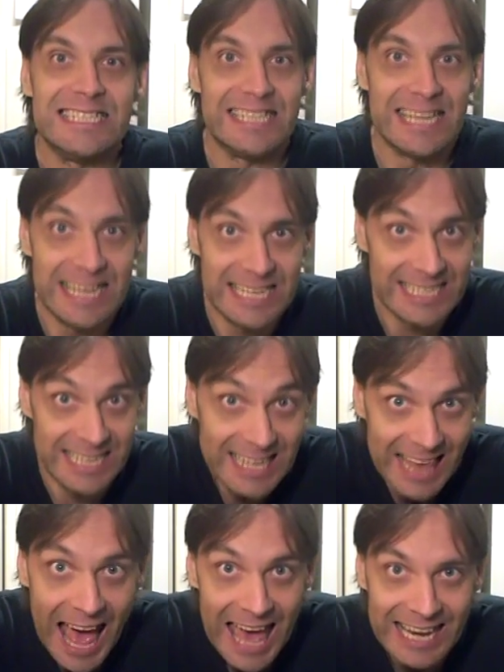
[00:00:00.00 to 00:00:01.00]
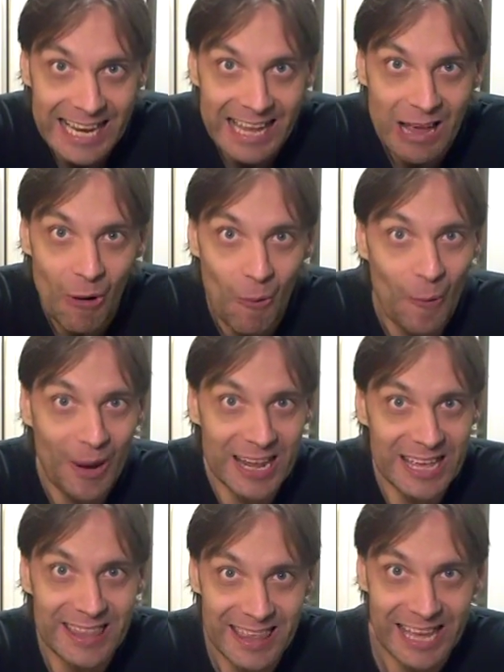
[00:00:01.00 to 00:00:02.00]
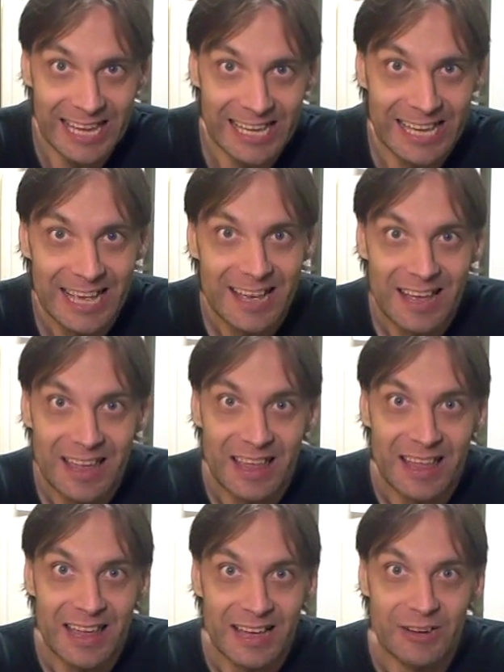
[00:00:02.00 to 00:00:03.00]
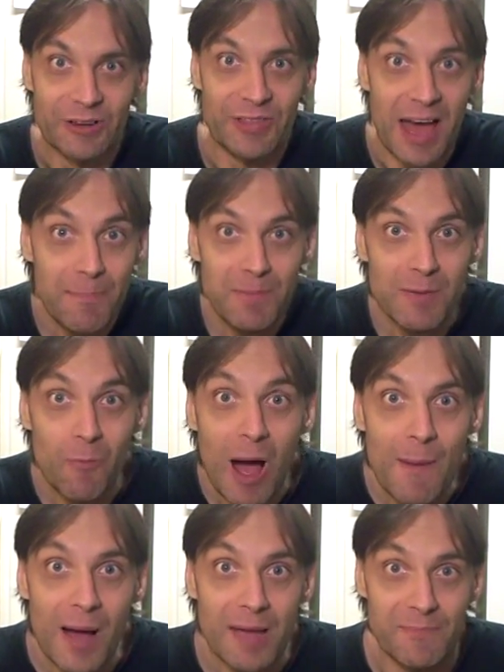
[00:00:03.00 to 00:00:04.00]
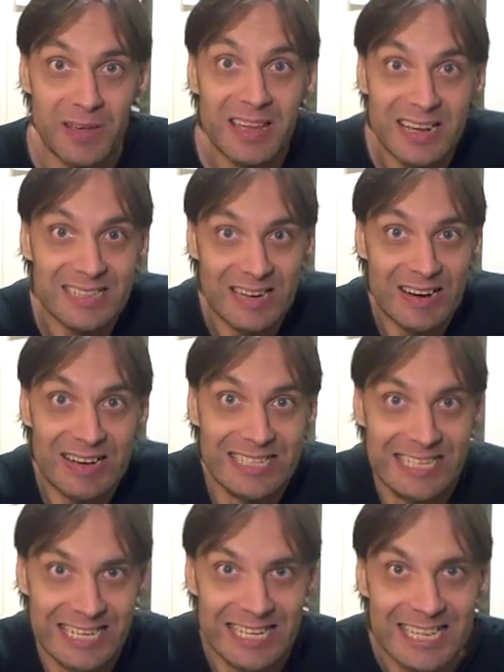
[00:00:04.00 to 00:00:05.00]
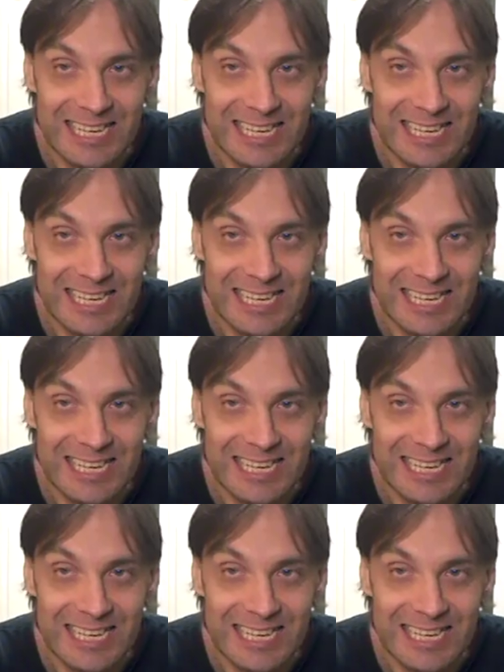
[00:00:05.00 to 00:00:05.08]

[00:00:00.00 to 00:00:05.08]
Did you see that? What do you think? Could that be why my penis hurts?